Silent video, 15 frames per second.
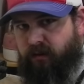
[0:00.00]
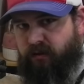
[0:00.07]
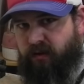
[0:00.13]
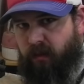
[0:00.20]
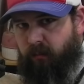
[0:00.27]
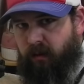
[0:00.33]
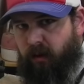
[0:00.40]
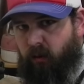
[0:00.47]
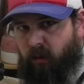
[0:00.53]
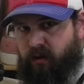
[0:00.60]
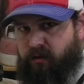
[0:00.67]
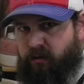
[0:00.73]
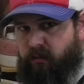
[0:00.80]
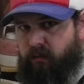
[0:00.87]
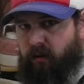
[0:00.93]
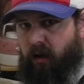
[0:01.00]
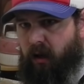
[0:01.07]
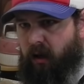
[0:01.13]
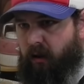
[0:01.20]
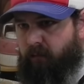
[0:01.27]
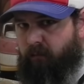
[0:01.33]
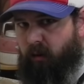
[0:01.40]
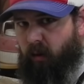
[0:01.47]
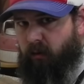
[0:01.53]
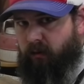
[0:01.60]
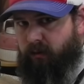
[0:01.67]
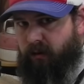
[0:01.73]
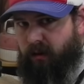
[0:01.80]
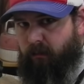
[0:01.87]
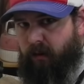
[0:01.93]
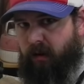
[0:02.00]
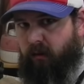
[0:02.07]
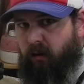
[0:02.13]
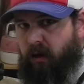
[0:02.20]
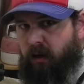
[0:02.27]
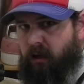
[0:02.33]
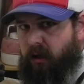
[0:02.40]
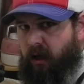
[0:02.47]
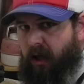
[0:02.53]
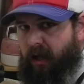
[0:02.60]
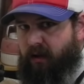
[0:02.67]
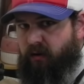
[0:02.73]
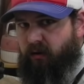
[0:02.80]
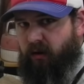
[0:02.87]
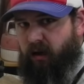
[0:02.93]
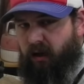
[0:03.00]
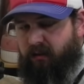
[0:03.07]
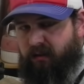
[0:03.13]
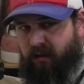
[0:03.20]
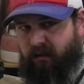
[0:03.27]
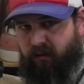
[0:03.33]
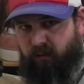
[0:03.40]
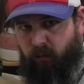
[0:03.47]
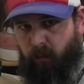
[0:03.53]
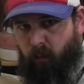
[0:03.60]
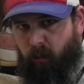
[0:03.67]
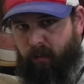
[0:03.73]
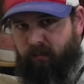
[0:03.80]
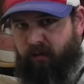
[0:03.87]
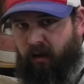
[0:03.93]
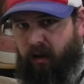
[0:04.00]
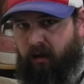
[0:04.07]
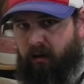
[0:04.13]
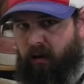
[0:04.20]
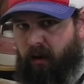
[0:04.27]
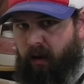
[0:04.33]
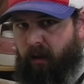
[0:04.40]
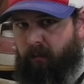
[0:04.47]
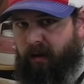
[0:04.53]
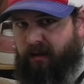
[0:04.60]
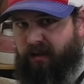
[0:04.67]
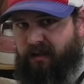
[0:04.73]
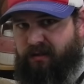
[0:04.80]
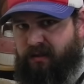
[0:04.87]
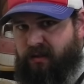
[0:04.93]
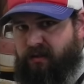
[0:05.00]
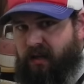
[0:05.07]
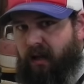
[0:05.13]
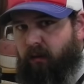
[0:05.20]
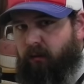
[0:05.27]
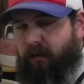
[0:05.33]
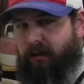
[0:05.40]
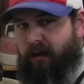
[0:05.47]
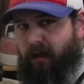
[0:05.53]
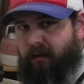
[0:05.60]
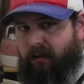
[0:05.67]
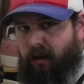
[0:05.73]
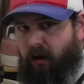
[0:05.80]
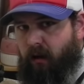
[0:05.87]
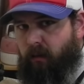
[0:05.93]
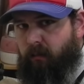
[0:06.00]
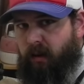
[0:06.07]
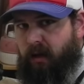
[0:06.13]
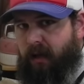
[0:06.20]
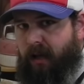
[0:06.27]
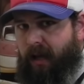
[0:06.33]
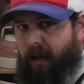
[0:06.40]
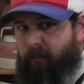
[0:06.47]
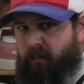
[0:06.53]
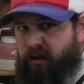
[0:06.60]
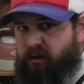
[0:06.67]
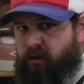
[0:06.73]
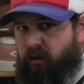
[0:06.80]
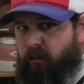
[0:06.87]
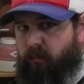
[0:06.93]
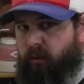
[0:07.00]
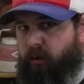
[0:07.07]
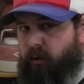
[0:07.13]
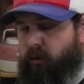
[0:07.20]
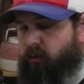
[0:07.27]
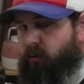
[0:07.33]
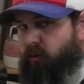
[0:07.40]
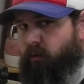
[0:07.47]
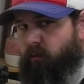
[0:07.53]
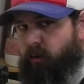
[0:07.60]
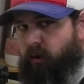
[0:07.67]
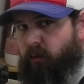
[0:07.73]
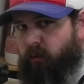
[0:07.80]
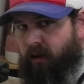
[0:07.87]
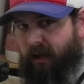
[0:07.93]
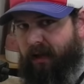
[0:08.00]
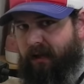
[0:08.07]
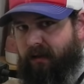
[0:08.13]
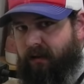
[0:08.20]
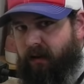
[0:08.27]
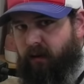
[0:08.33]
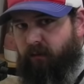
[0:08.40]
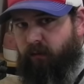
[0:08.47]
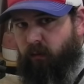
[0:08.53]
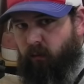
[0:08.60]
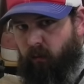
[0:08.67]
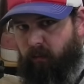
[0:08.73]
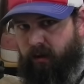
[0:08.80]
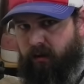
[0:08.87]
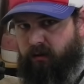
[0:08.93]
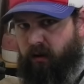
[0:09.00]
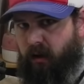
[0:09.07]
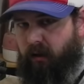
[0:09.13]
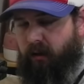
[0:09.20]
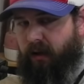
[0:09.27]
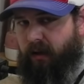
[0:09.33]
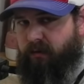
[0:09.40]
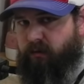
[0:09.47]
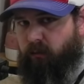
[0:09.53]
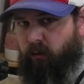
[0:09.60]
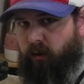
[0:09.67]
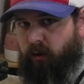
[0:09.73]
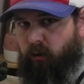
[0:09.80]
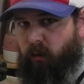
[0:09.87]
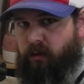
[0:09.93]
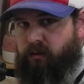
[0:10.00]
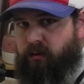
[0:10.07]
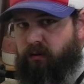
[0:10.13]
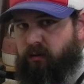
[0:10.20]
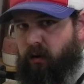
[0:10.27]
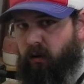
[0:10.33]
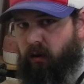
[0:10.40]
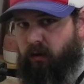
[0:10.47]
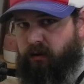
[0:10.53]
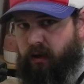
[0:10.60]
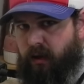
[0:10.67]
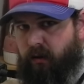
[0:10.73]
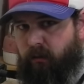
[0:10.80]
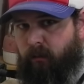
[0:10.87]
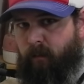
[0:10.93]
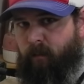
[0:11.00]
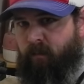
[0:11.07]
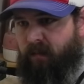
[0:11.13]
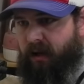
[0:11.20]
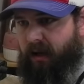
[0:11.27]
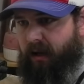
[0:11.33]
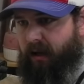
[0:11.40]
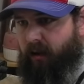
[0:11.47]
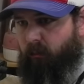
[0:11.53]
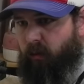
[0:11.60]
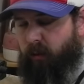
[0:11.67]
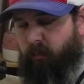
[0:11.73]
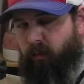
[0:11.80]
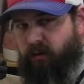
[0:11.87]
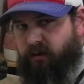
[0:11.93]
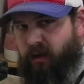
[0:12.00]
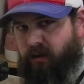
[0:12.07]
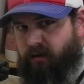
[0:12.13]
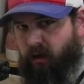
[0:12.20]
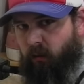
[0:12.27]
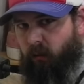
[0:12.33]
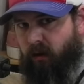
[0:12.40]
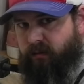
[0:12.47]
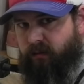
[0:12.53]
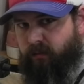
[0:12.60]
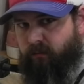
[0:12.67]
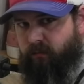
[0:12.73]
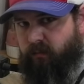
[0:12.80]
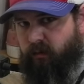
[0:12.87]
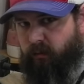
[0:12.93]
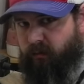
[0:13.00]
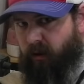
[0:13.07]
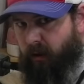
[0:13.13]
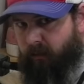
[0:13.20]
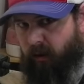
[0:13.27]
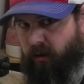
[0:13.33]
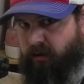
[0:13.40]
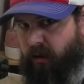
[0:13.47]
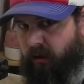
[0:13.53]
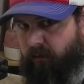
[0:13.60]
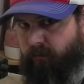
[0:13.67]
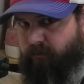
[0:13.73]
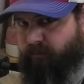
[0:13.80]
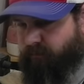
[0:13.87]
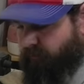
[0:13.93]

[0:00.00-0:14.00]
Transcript: Just send me a question on email, and you can contact us from our website at dgsaddlery.com. And be sure to put YouTube Q&A in there if you want me to try to answer one of your questions on our channel. And we appreciate y'all watching. Subscribe to our channel.